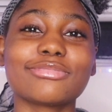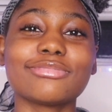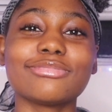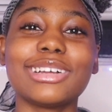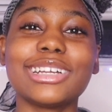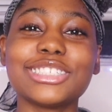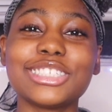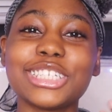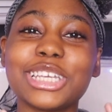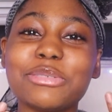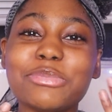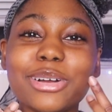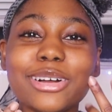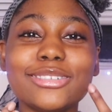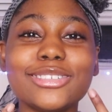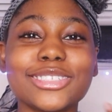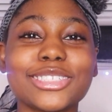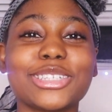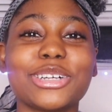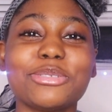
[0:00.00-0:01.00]
my
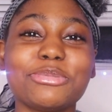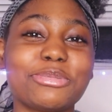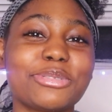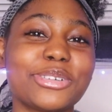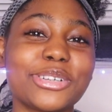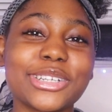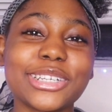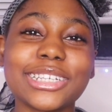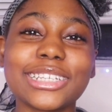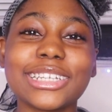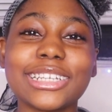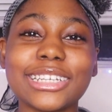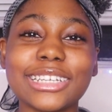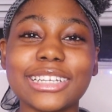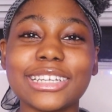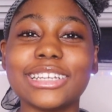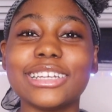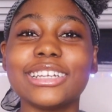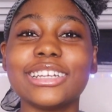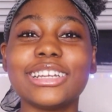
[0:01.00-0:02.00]
cheekbones so
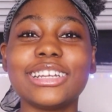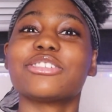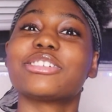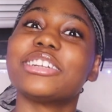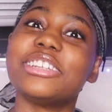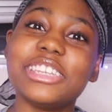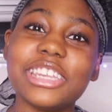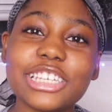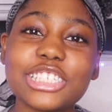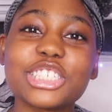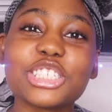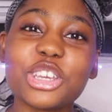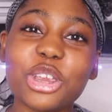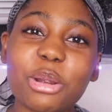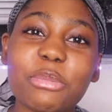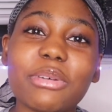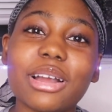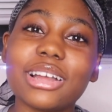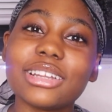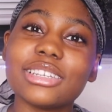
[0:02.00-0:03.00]
pretty. So condition
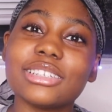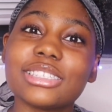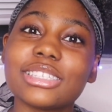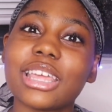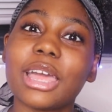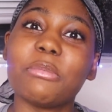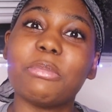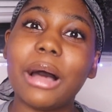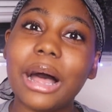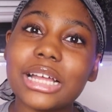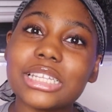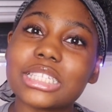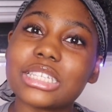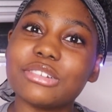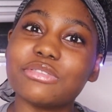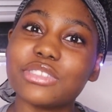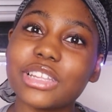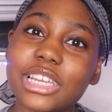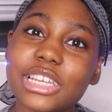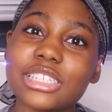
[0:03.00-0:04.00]
your mind to say
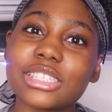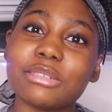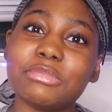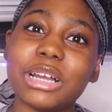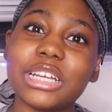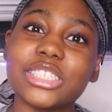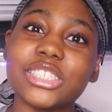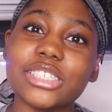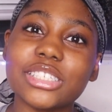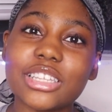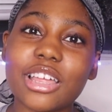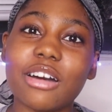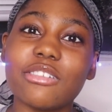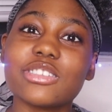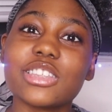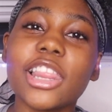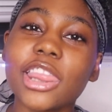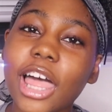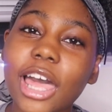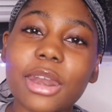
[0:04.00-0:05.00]
positive things about
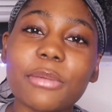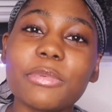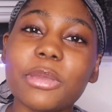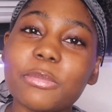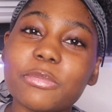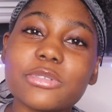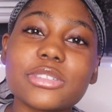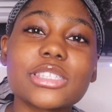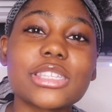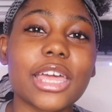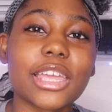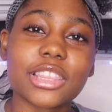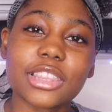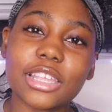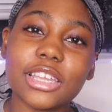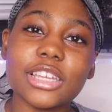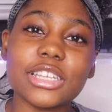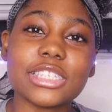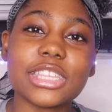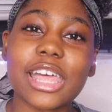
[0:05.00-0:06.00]
yourself. A lot of people say
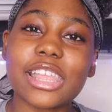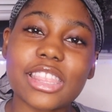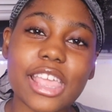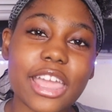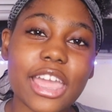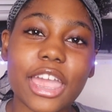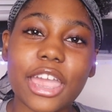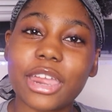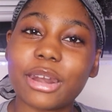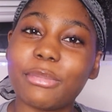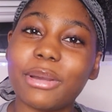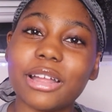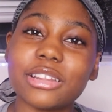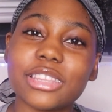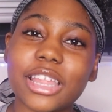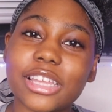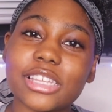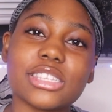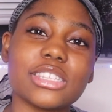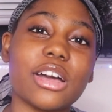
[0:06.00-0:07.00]
things that they hate
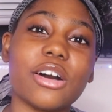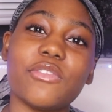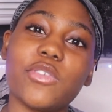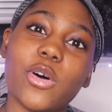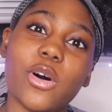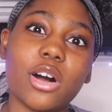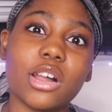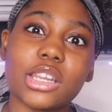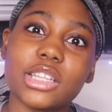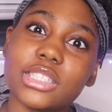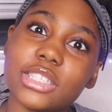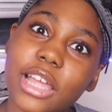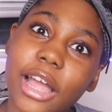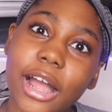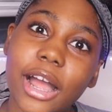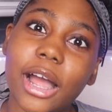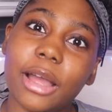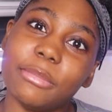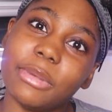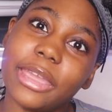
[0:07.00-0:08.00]
about themselves all the
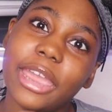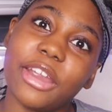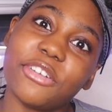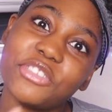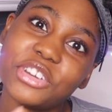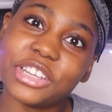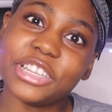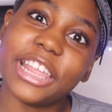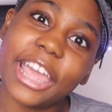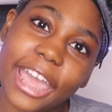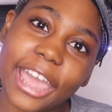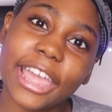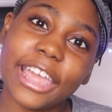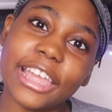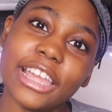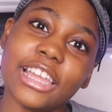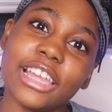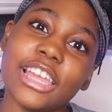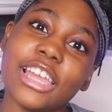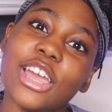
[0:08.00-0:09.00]
time, every
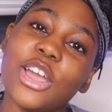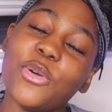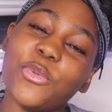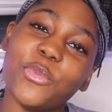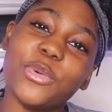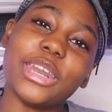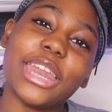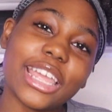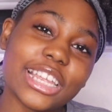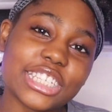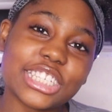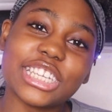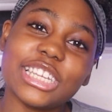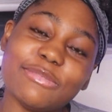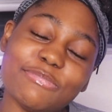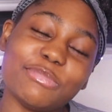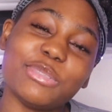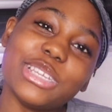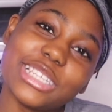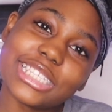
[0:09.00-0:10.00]
day, when they
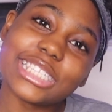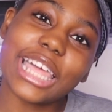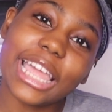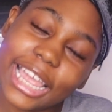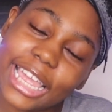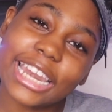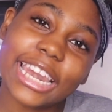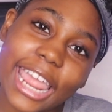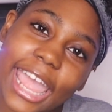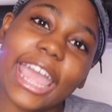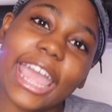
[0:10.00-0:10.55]
shouldn't be saying